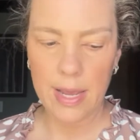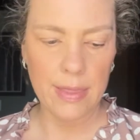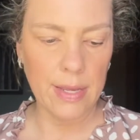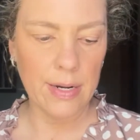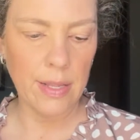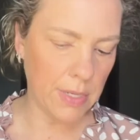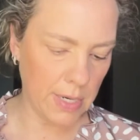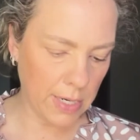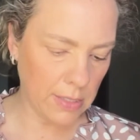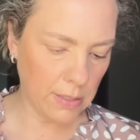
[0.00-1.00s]
And then the
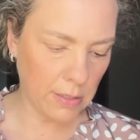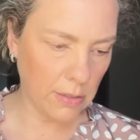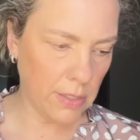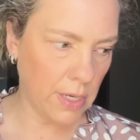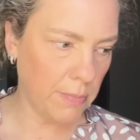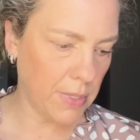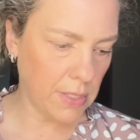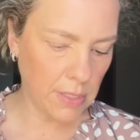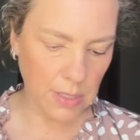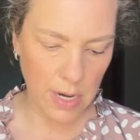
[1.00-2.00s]
next little tip, this
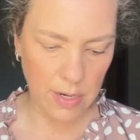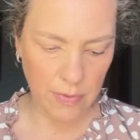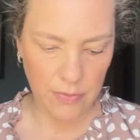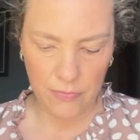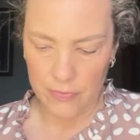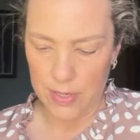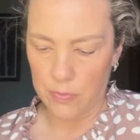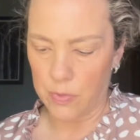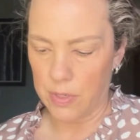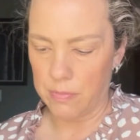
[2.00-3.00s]
is kind of a
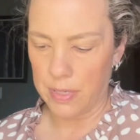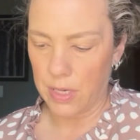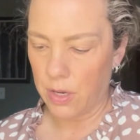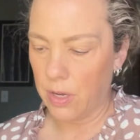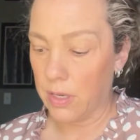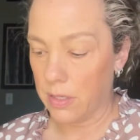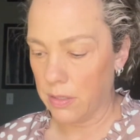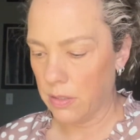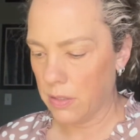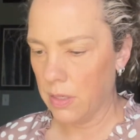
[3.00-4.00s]
fun one
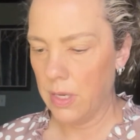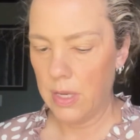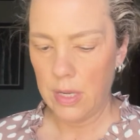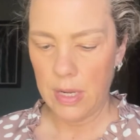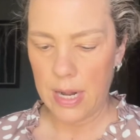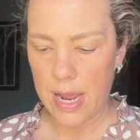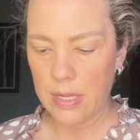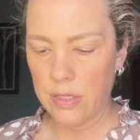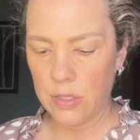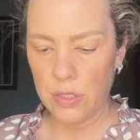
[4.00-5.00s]
because it
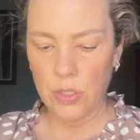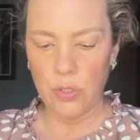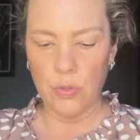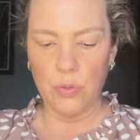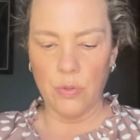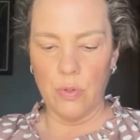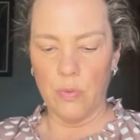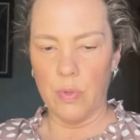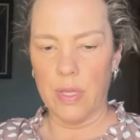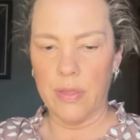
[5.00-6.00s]
has to do
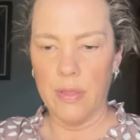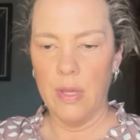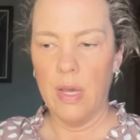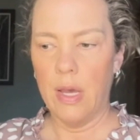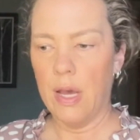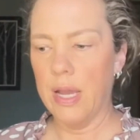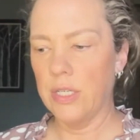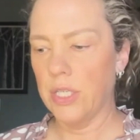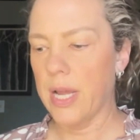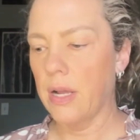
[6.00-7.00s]
with
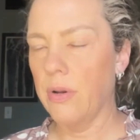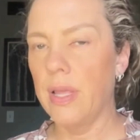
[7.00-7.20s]
eyeshadow.